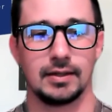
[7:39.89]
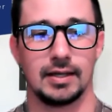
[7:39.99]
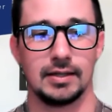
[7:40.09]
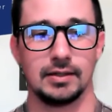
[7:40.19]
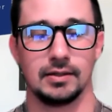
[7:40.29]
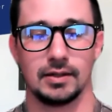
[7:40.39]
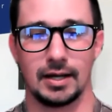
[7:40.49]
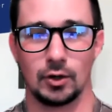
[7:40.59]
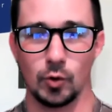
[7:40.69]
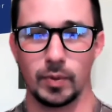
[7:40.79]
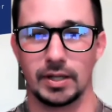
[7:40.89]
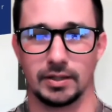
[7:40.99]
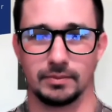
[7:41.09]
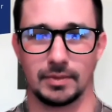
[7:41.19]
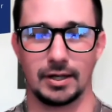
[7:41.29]
And I hope
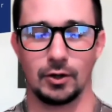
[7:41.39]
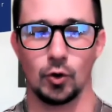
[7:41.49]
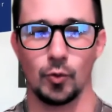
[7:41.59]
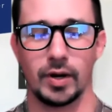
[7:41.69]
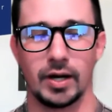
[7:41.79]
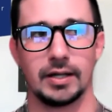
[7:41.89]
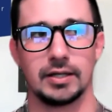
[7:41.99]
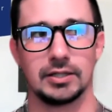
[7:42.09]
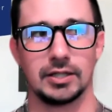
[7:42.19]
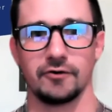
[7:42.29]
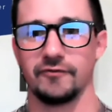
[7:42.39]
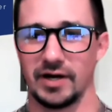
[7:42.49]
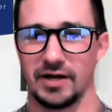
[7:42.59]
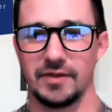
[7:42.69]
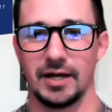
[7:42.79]
I
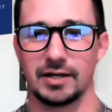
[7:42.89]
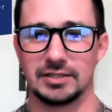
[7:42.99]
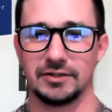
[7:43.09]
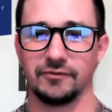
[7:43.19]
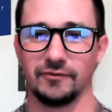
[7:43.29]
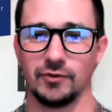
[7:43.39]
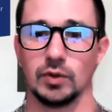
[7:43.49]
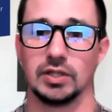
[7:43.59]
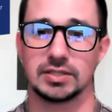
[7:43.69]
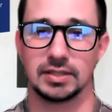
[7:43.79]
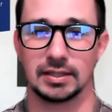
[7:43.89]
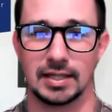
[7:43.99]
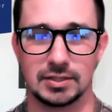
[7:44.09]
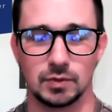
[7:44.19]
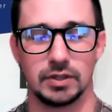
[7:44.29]
clarified that, because if you were listening
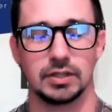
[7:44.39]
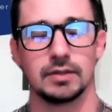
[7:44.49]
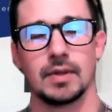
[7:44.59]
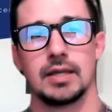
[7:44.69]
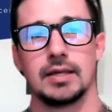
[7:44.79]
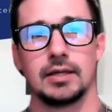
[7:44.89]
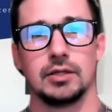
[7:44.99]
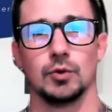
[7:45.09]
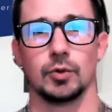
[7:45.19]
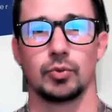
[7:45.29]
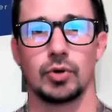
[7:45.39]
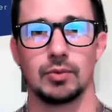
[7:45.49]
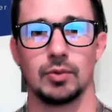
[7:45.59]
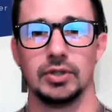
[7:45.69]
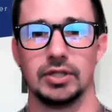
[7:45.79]
last week, you were
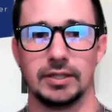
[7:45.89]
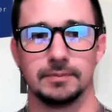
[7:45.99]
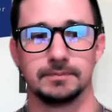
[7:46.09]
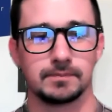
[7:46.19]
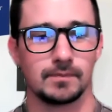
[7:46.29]
probably